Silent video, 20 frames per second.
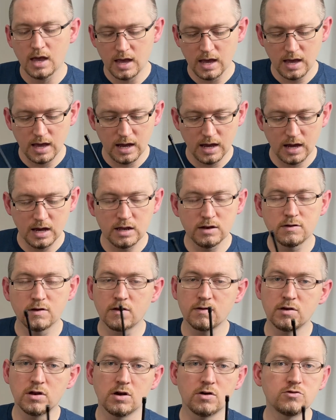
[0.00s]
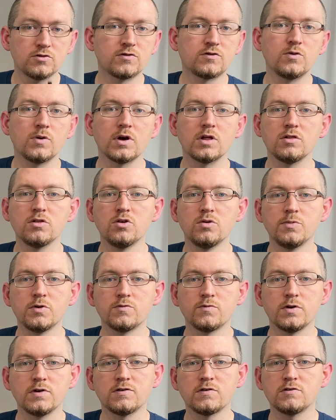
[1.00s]
And you know, just doing a little bit
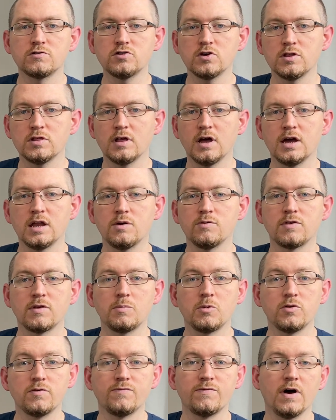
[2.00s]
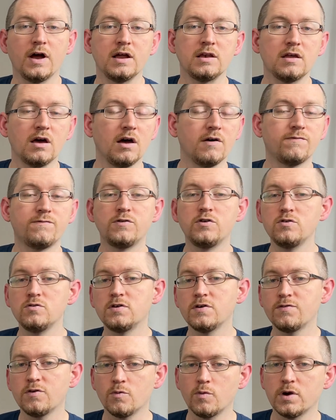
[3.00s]
of research online, I was able to find a few
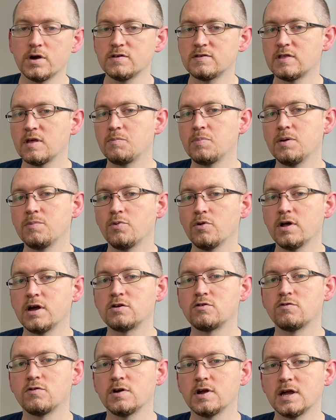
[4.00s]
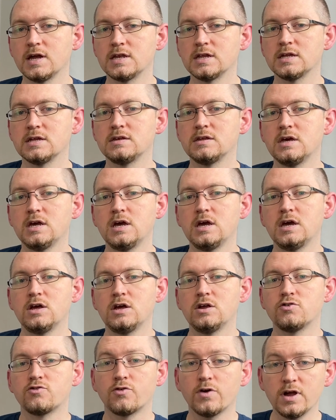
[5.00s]
different ways that people had created
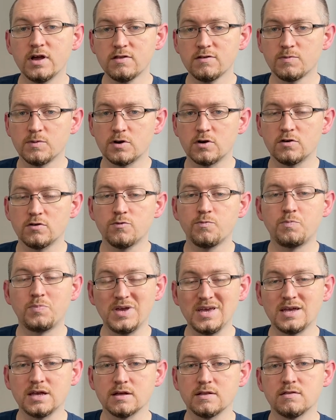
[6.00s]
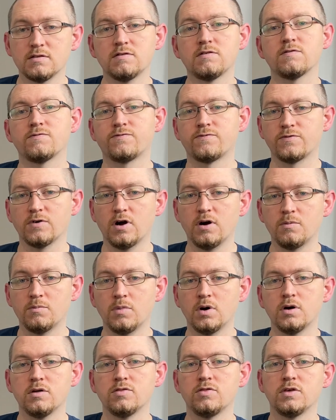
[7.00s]
transmitters, beacons
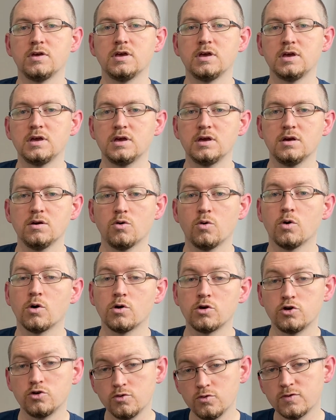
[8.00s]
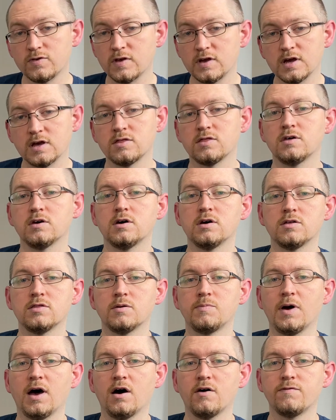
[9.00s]
from the or using the the
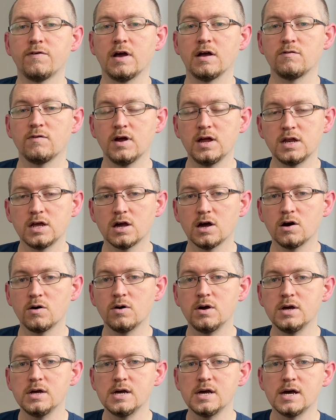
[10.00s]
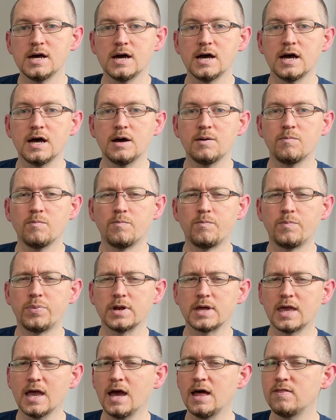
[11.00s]
Baofeng radio. Um, but
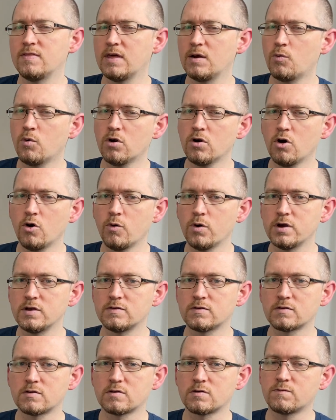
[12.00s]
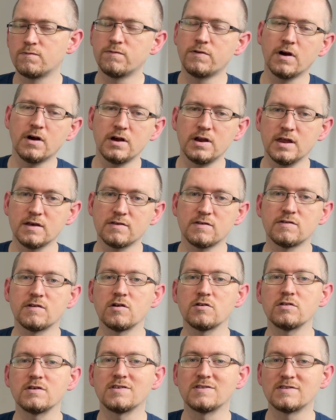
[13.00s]
again, they weren't always very
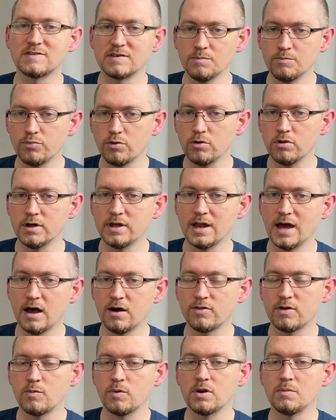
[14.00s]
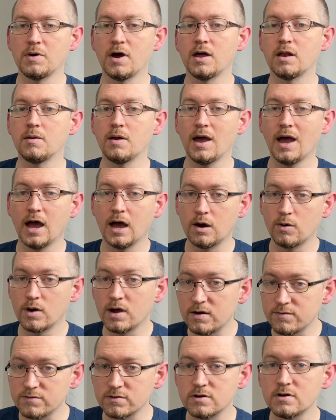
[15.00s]
necessarily simple in how they went about it.
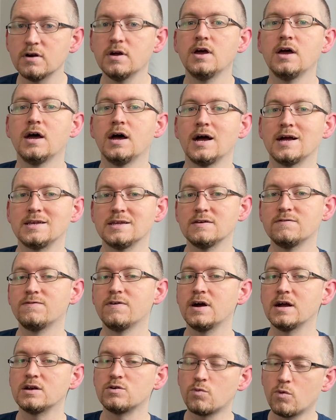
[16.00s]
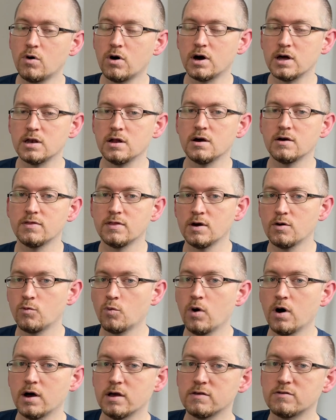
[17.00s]
However, I did find one that
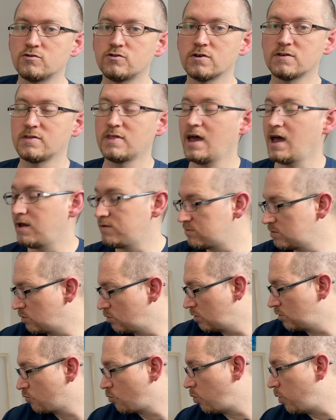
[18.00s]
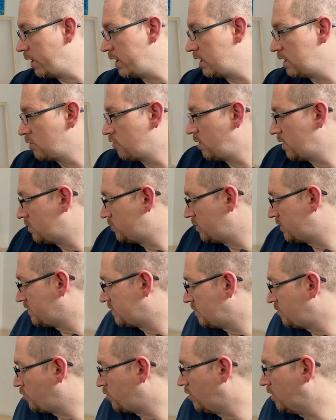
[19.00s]
was just that, quite incredibly
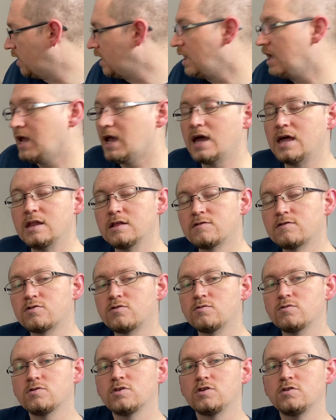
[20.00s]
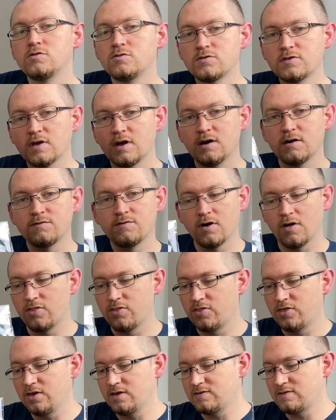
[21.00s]
simple. And it's through the use of
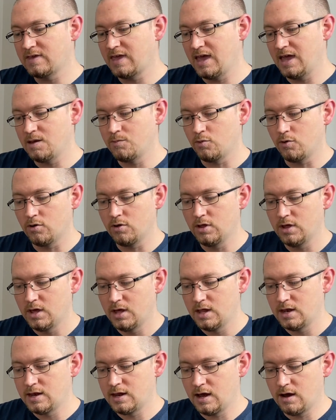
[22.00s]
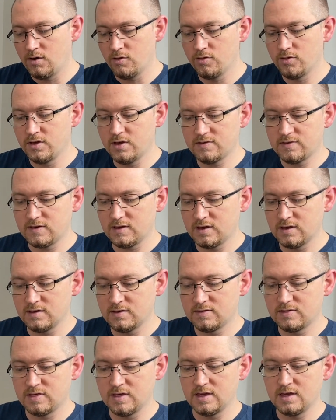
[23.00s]
this cable. Now, this
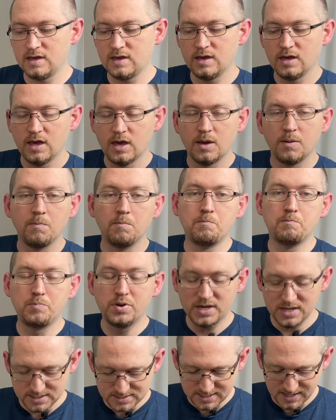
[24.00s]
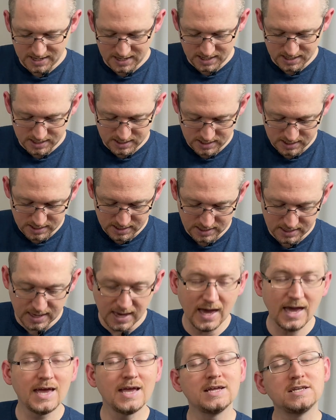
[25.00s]
is the btech
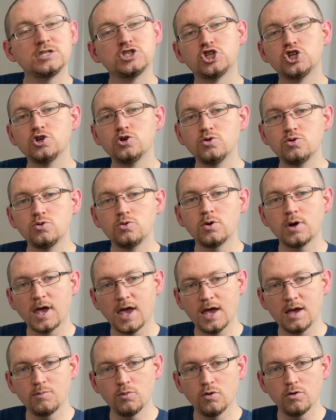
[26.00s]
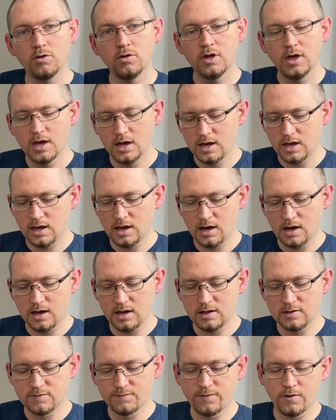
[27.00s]
K2 cable. Uh,
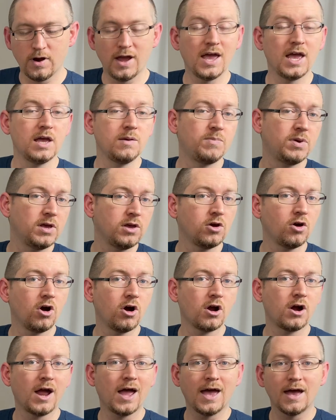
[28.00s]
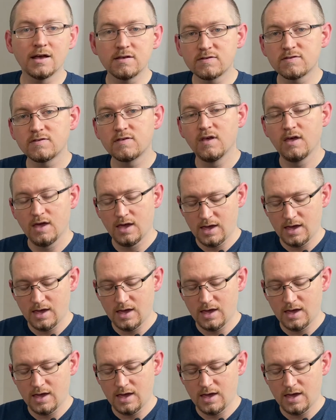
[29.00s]
it's for APRS.